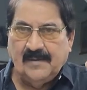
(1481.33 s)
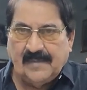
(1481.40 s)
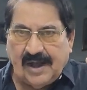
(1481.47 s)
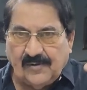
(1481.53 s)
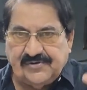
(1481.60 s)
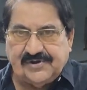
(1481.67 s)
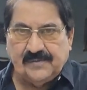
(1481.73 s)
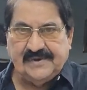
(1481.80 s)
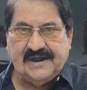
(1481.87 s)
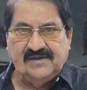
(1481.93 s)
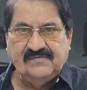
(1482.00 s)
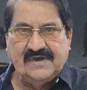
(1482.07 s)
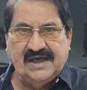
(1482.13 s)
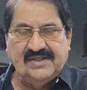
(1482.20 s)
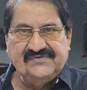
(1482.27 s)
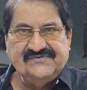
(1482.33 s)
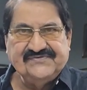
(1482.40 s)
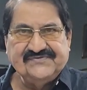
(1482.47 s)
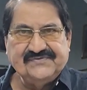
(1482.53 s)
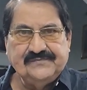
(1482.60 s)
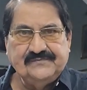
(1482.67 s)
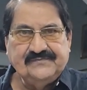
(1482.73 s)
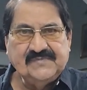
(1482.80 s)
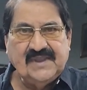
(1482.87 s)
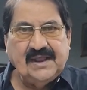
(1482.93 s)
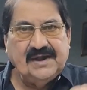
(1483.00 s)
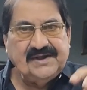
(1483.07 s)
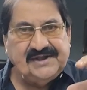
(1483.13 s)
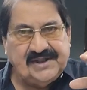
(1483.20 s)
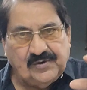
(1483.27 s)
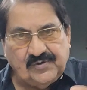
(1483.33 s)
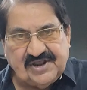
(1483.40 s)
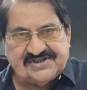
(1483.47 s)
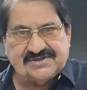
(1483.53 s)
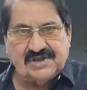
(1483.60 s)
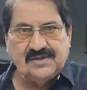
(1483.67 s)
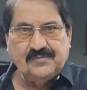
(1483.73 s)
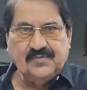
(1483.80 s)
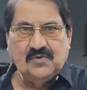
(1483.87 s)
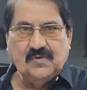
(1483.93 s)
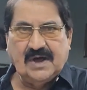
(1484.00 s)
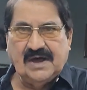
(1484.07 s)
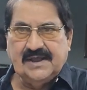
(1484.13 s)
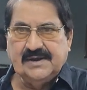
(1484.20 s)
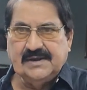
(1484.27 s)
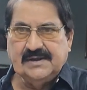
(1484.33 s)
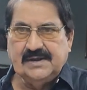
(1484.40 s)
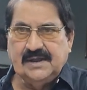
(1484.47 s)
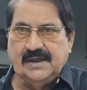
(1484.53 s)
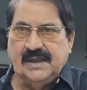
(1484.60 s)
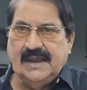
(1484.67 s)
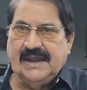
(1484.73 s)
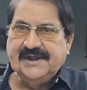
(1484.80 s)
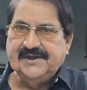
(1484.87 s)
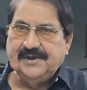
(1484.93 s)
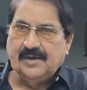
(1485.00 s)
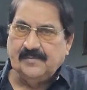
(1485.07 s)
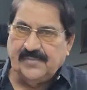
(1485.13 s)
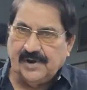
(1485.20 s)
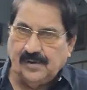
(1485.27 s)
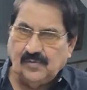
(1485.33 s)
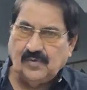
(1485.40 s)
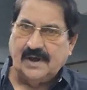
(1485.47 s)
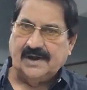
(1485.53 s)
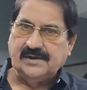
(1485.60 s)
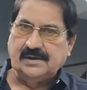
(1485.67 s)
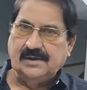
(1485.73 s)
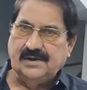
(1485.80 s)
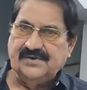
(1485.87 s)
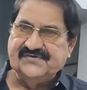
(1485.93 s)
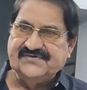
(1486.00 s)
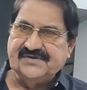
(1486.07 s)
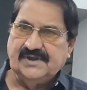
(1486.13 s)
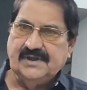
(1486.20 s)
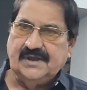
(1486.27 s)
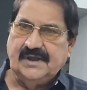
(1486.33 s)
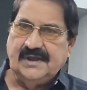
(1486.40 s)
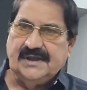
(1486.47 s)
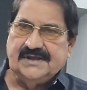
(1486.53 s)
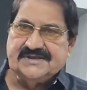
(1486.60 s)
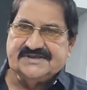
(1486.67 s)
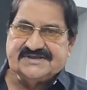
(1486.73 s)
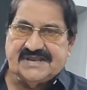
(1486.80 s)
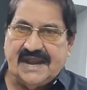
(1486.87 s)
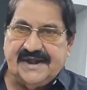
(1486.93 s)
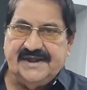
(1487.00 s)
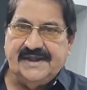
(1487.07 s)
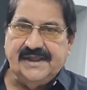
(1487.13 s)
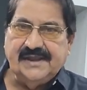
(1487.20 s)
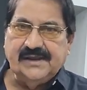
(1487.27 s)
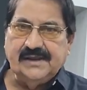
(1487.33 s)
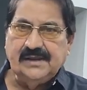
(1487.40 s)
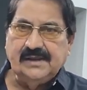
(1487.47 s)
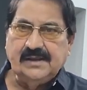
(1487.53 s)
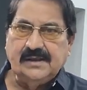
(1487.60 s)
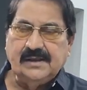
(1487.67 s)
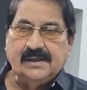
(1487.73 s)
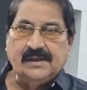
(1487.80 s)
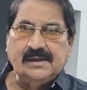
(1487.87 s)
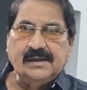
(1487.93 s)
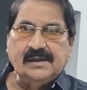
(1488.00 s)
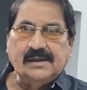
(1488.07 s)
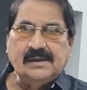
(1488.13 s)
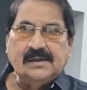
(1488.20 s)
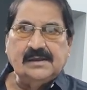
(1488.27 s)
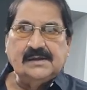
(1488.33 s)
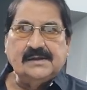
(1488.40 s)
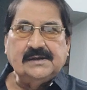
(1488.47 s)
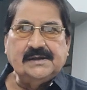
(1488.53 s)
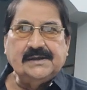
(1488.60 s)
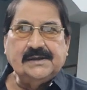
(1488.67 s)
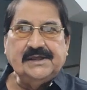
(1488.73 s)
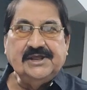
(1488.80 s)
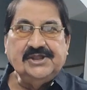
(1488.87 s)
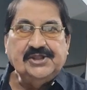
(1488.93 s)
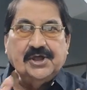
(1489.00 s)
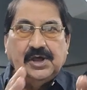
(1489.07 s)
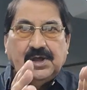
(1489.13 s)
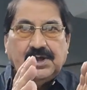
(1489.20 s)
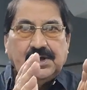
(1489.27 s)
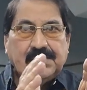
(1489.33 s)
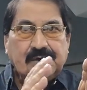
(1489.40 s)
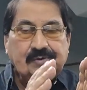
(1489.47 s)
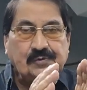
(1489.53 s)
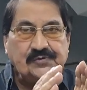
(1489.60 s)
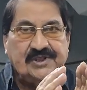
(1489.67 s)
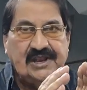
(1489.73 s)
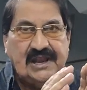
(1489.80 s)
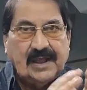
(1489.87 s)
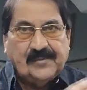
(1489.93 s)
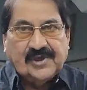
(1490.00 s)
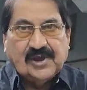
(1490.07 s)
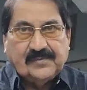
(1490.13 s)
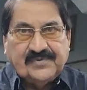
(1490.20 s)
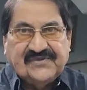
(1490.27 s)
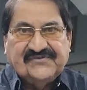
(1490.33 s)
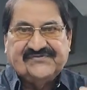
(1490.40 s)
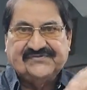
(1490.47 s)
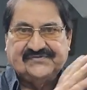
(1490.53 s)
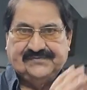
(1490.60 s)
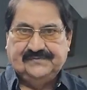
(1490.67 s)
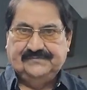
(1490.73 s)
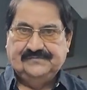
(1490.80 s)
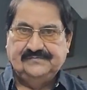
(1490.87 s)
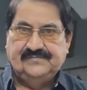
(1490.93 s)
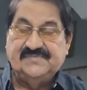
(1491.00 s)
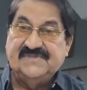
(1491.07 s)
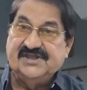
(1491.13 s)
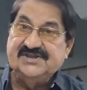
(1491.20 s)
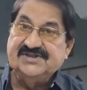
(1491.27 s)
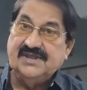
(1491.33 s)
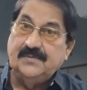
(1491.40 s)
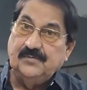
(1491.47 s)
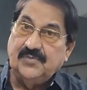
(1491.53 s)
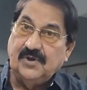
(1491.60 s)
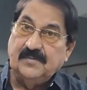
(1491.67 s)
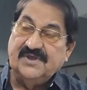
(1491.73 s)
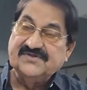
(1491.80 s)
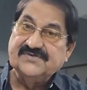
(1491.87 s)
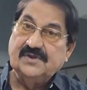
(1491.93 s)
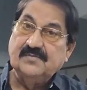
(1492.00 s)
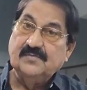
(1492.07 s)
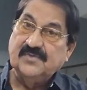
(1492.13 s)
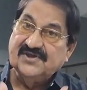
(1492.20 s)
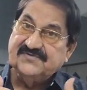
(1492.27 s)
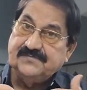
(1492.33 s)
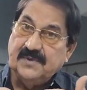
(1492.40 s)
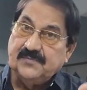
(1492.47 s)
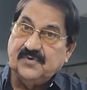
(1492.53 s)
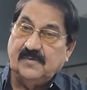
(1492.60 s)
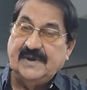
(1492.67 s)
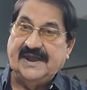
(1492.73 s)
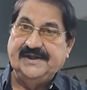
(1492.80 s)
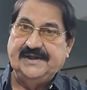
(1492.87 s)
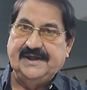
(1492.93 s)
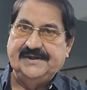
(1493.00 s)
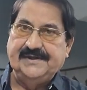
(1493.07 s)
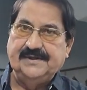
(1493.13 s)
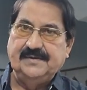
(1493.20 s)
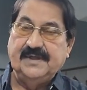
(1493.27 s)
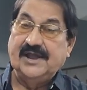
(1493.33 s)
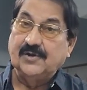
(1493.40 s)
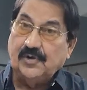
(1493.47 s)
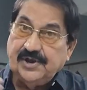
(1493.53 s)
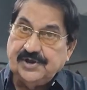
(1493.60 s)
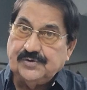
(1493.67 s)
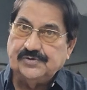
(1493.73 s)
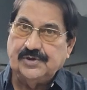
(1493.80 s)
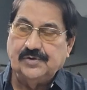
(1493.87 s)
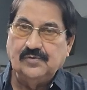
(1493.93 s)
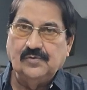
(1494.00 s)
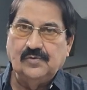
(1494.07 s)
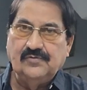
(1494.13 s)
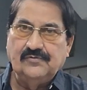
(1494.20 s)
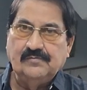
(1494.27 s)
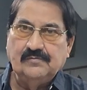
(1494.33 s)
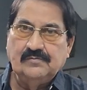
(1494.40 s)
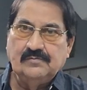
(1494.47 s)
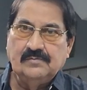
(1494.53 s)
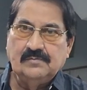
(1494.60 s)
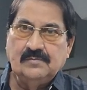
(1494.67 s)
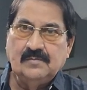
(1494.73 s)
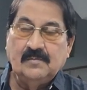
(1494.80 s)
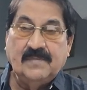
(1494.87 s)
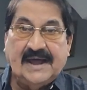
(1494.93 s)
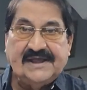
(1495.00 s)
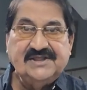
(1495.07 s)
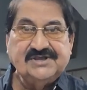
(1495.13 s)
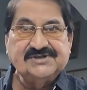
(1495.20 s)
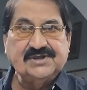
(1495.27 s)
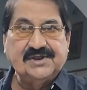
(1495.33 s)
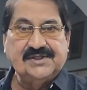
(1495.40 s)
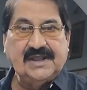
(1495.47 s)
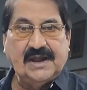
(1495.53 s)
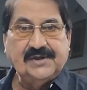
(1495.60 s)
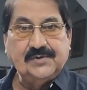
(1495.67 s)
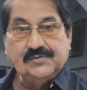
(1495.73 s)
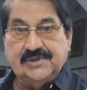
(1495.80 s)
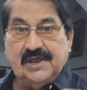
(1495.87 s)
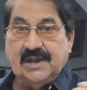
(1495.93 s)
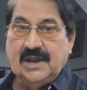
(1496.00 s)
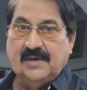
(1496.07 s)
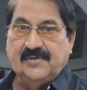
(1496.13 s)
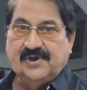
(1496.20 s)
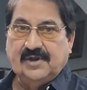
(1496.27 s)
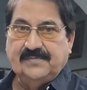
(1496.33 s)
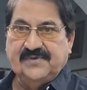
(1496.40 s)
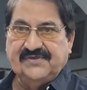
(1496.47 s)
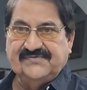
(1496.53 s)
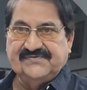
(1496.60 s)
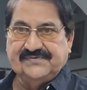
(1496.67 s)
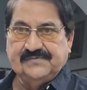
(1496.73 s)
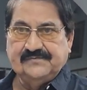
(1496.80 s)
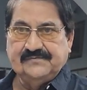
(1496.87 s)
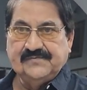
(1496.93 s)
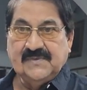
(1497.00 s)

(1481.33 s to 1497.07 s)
amount of advance, duration of work, and number of workers sending in the to the labor office. This information must be provided according to the rule by the sardar to the labor office.